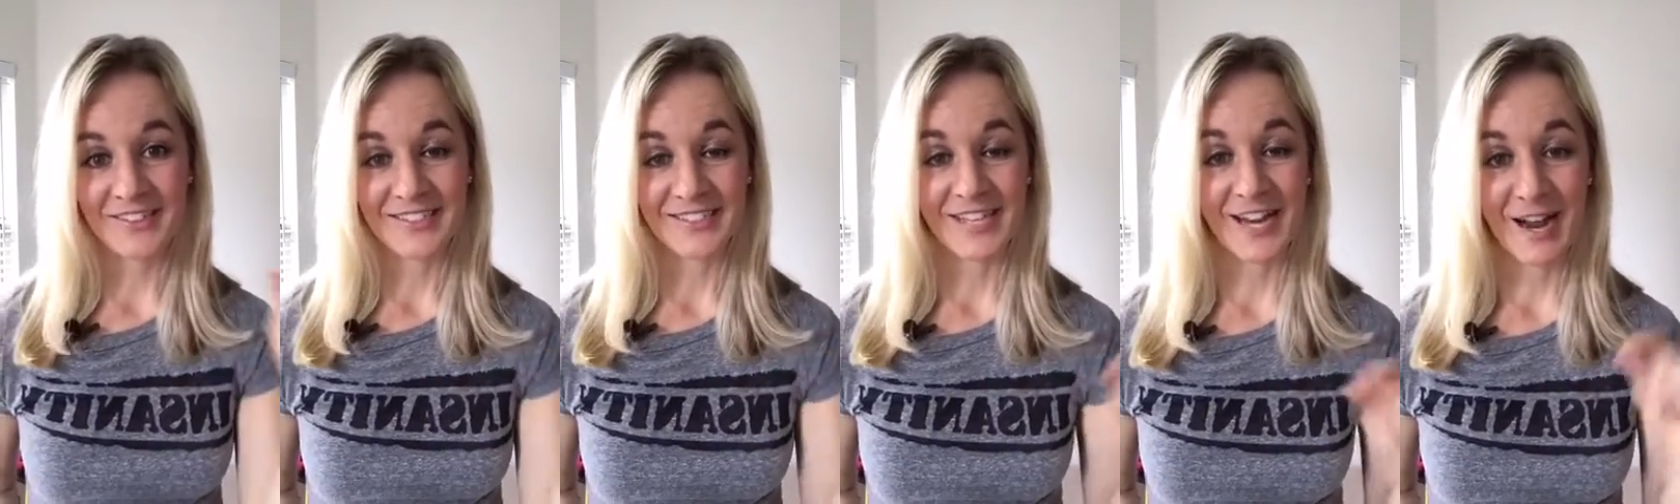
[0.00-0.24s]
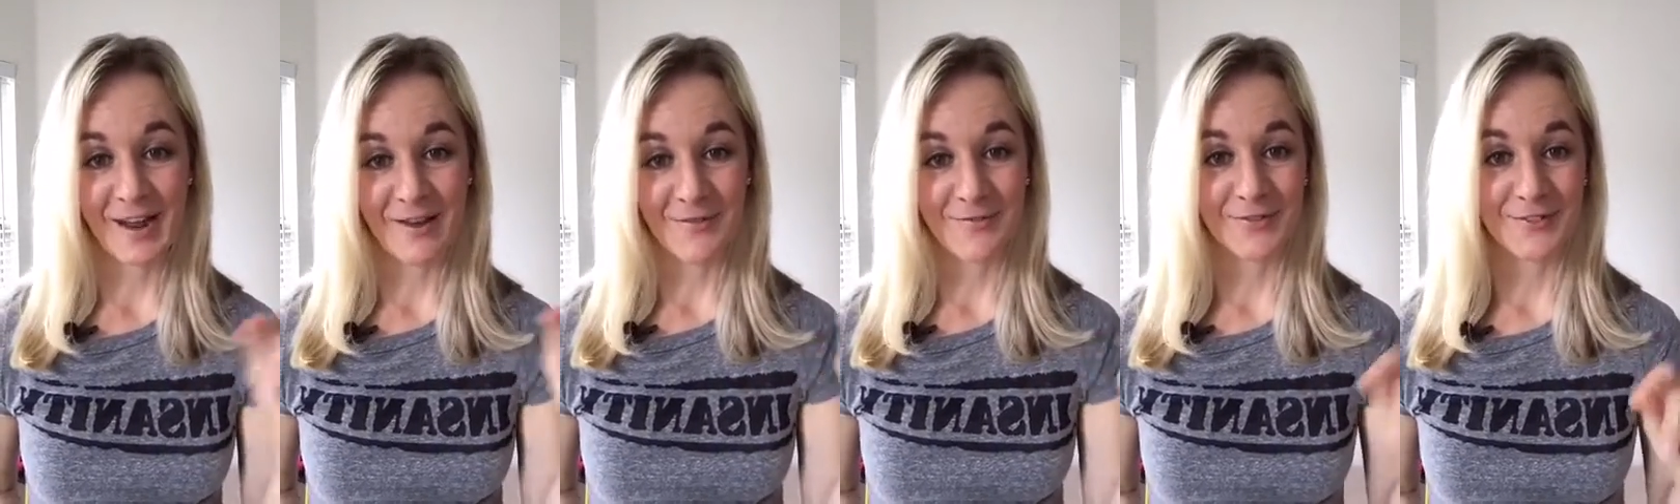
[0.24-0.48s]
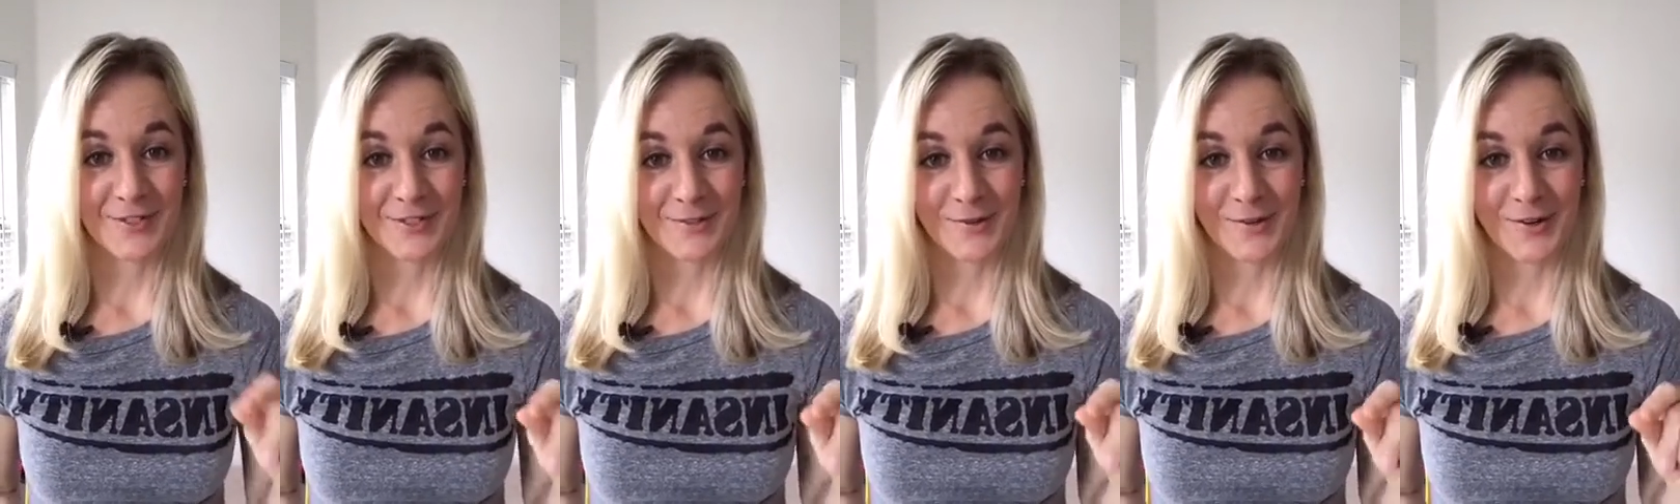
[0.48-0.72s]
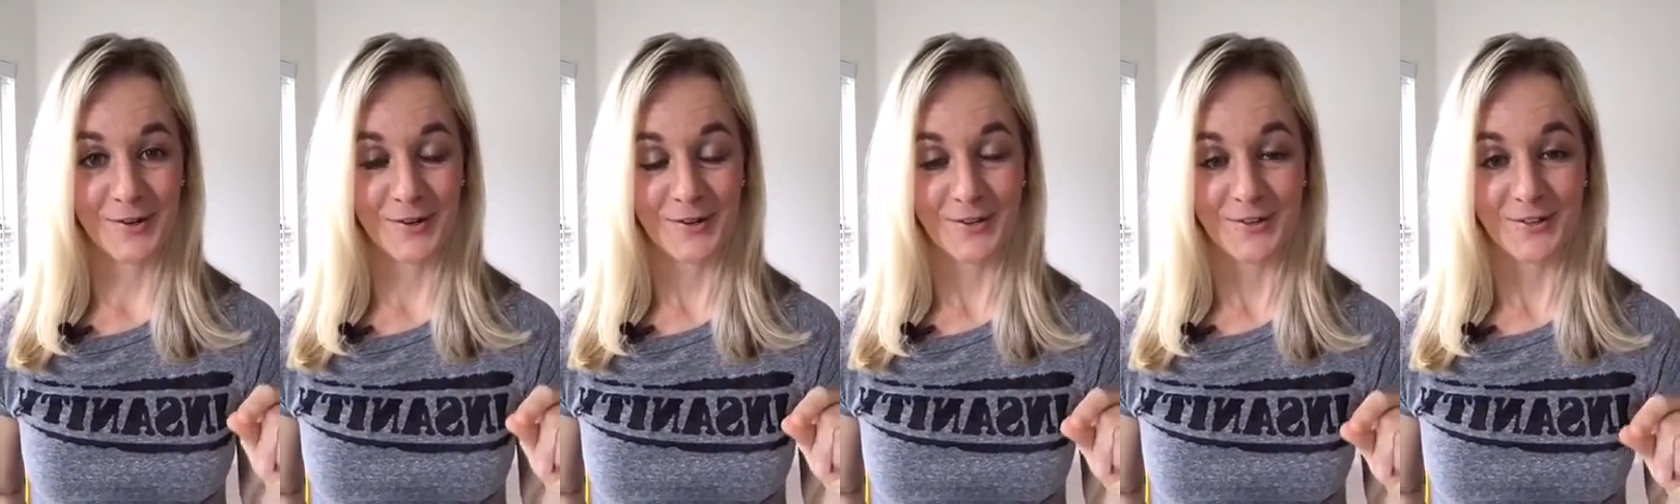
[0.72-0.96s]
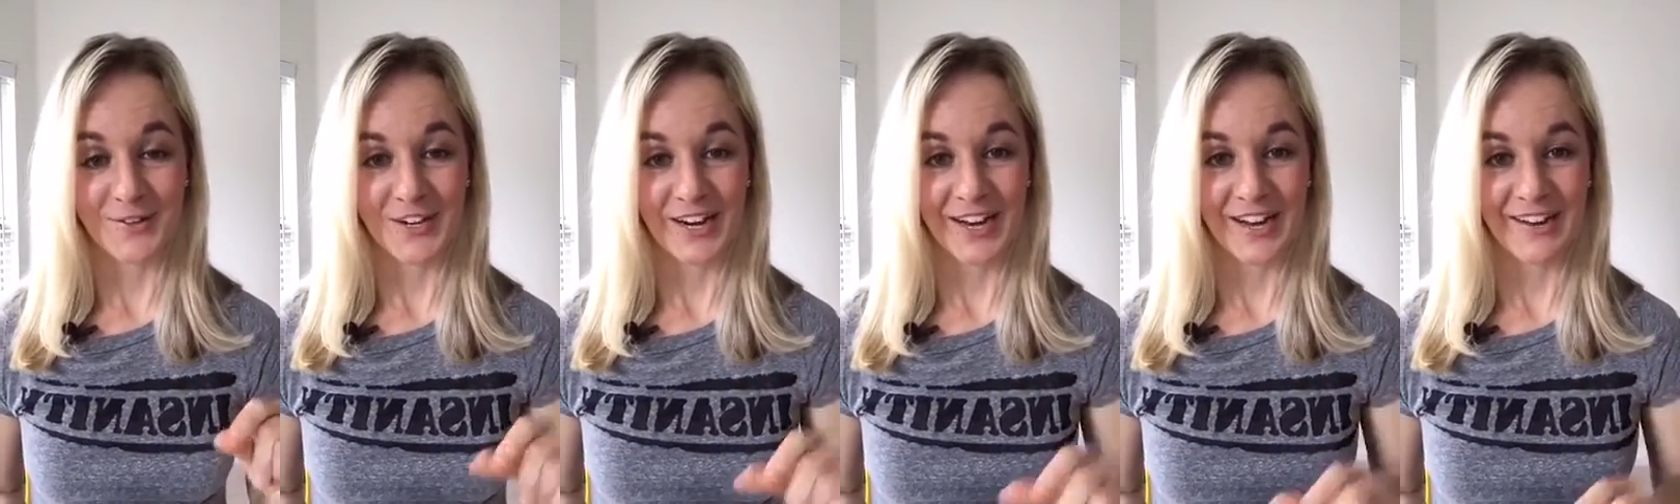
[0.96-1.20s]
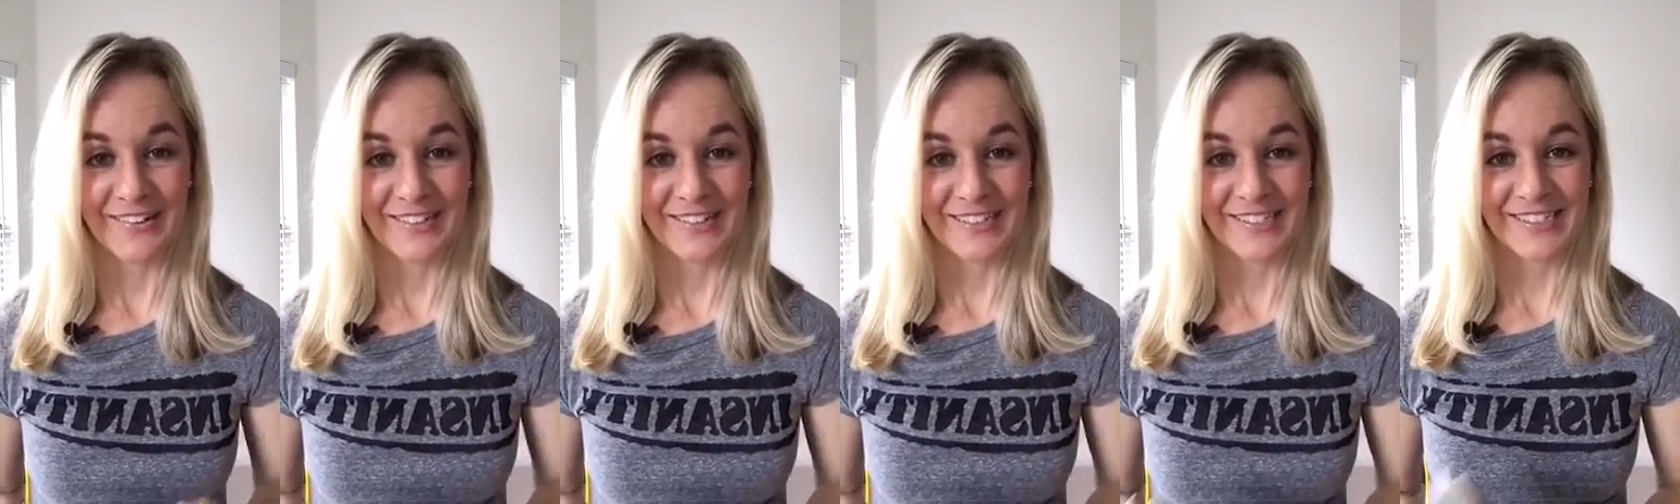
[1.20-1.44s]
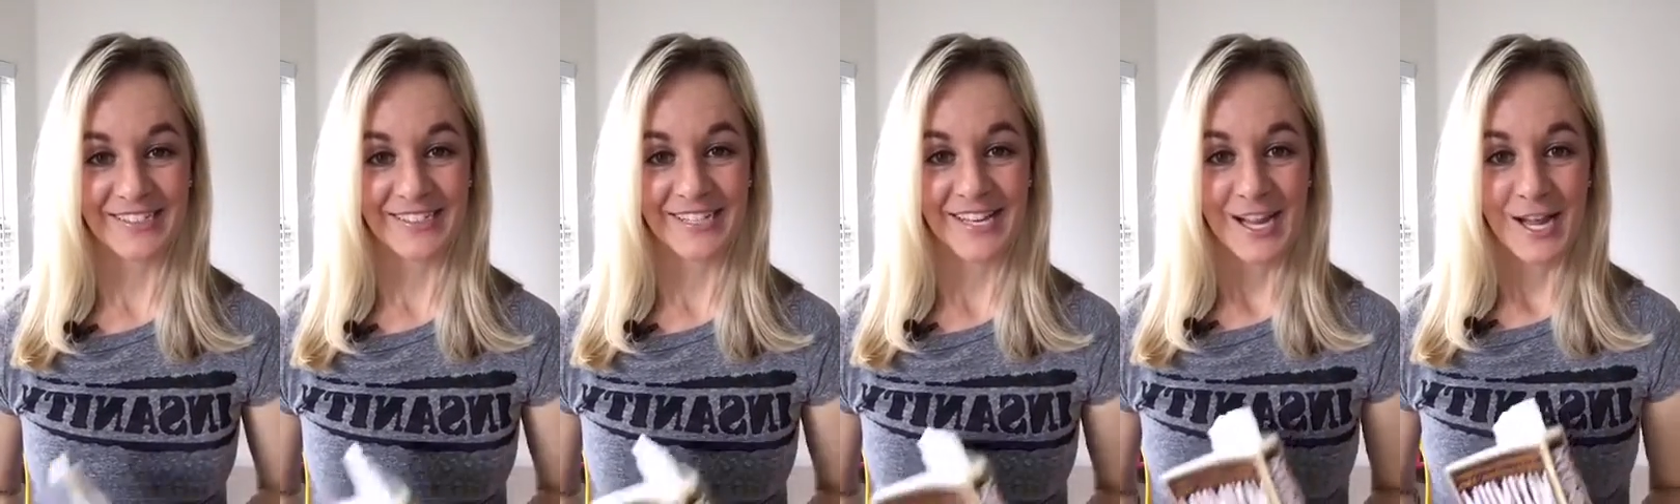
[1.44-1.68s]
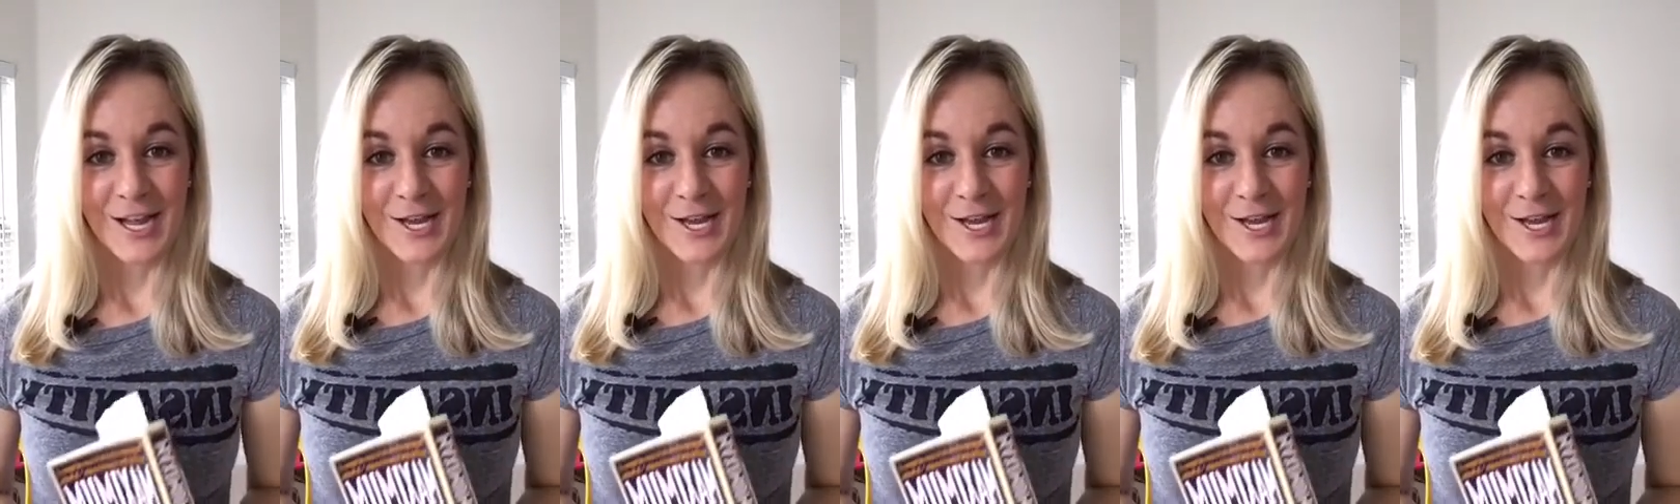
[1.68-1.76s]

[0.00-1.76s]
time for 24 hours.